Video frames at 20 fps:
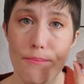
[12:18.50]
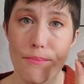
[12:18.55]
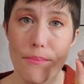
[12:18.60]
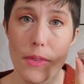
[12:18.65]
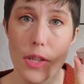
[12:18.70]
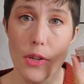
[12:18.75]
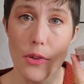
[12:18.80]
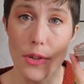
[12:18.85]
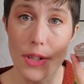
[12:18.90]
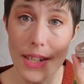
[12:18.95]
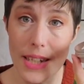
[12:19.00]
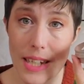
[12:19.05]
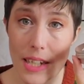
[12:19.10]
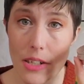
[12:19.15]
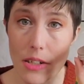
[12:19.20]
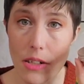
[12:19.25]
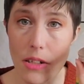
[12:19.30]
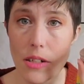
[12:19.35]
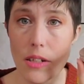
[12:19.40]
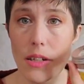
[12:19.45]

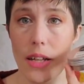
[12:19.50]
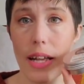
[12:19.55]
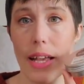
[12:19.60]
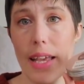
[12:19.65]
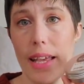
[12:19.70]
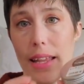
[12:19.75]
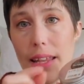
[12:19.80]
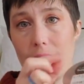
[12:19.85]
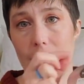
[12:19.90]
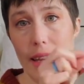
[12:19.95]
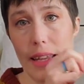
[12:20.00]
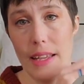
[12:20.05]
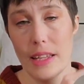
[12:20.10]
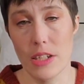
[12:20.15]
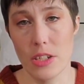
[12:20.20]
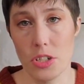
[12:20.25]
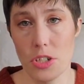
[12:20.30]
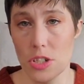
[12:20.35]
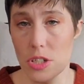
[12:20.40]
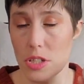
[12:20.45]
needle and
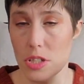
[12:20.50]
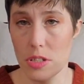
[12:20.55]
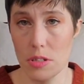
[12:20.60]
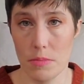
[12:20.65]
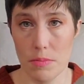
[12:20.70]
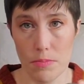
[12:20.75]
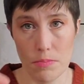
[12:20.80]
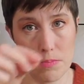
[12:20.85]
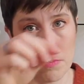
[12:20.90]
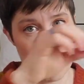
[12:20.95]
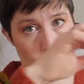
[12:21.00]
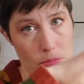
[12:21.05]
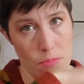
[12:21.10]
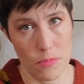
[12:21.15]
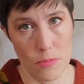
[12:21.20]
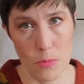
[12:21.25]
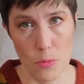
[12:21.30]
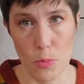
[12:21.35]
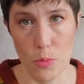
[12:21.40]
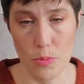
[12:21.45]
then just
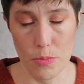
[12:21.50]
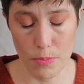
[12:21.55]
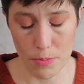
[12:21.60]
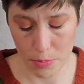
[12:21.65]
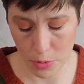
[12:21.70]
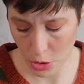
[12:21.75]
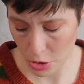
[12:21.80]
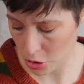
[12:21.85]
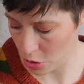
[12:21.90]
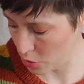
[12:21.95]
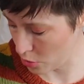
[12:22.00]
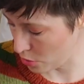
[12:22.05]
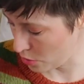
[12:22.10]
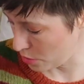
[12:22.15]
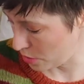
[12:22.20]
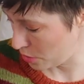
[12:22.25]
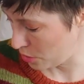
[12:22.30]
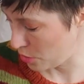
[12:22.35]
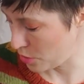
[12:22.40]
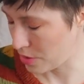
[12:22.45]
put
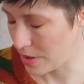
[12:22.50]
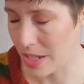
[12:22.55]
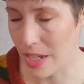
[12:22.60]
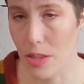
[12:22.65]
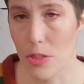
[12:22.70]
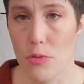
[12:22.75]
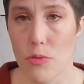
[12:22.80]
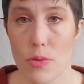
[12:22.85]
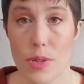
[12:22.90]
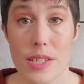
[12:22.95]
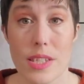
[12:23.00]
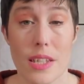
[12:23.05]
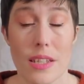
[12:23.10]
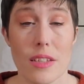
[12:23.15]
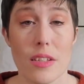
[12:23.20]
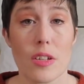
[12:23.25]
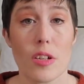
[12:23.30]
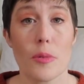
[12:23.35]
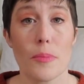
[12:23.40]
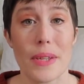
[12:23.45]
your thing through. It's a
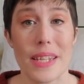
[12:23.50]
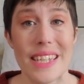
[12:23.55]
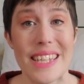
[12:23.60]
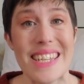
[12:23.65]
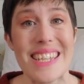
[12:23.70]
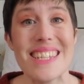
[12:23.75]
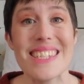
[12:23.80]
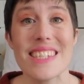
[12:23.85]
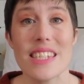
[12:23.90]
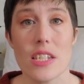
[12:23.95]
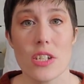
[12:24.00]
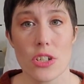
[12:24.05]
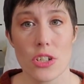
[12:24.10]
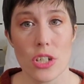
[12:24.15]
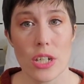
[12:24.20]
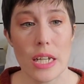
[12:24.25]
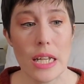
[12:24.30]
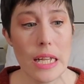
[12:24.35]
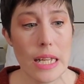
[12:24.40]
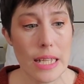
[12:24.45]
little bit
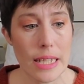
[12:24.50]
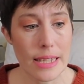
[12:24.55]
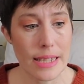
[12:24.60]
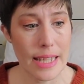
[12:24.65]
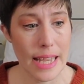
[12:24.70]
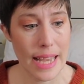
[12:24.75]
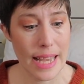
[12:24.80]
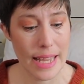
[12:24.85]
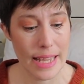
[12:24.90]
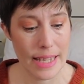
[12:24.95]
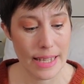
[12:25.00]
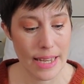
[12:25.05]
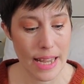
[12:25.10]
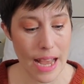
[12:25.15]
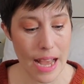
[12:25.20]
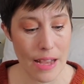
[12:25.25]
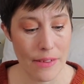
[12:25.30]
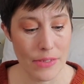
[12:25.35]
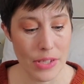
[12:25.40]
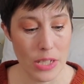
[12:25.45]
easier than
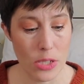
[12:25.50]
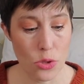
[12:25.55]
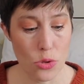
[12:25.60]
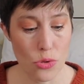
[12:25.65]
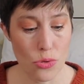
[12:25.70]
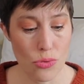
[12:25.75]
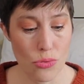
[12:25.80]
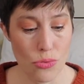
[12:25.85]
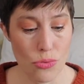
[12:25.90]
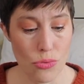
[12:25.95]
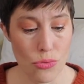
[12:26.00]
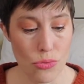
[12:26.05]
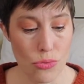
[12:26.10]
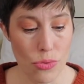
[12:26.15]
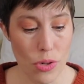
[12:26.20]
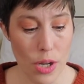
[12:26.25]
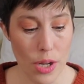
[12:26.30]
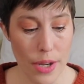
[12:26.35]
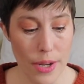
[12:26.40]
having to